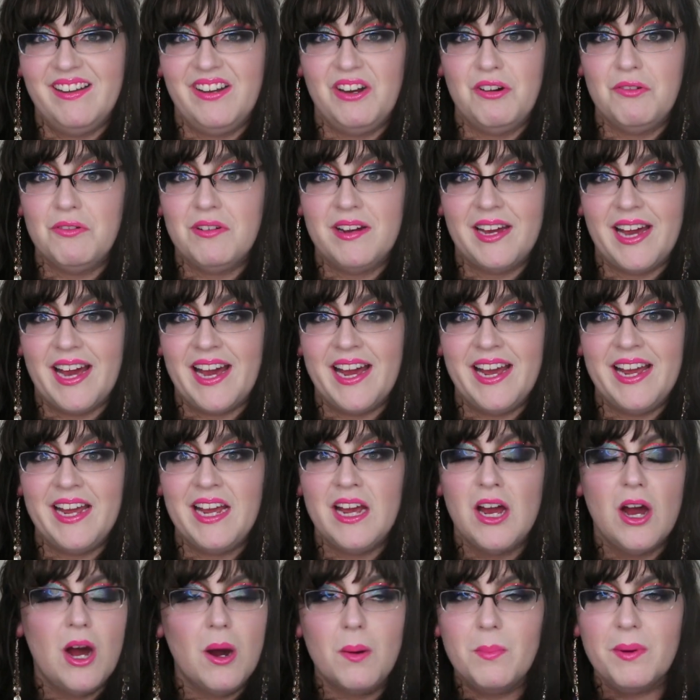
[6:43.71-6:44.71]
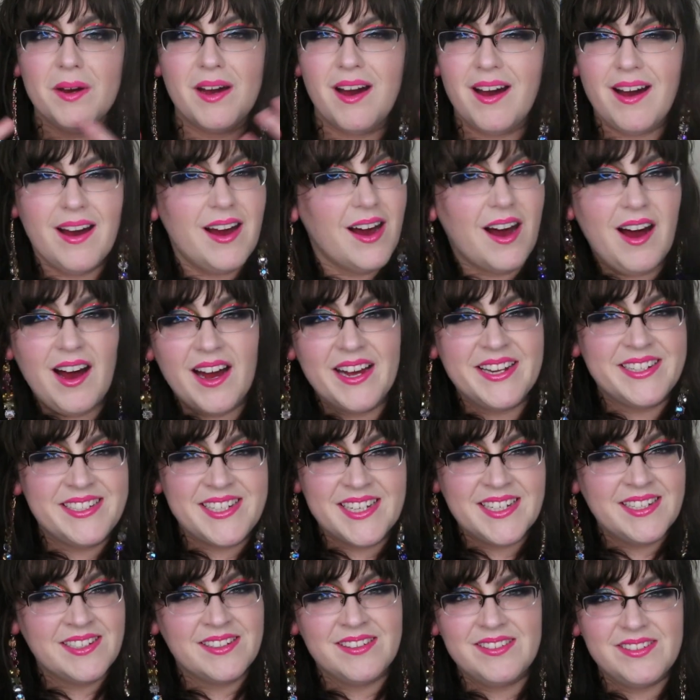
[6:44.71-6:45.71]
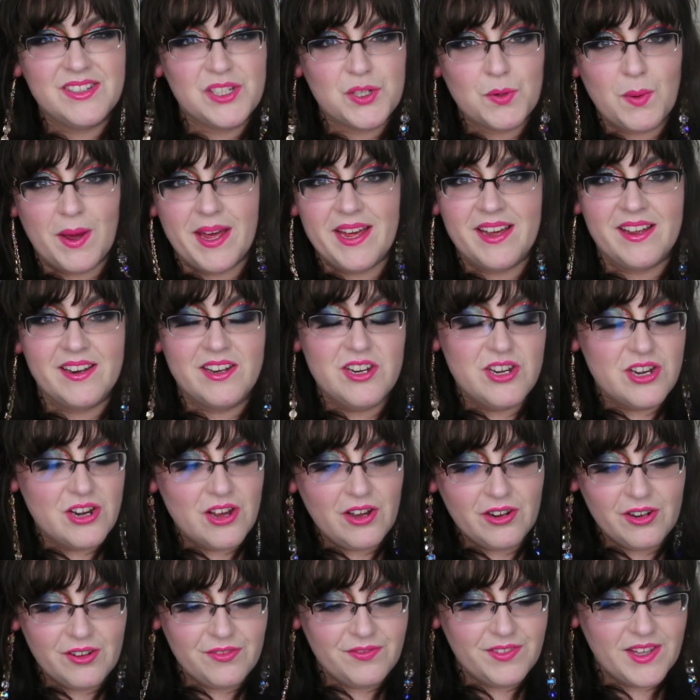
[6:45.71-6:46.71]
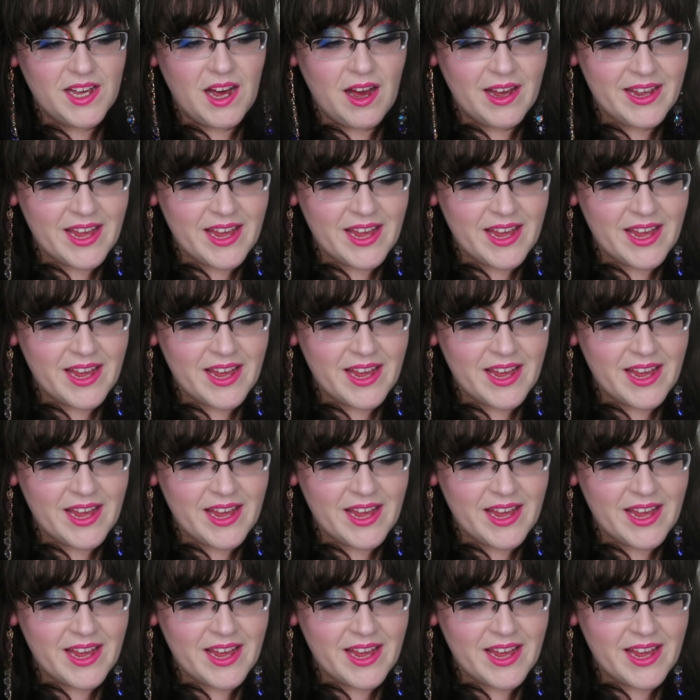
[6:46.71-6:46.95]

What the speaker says: okay. But I didn't twig none of the,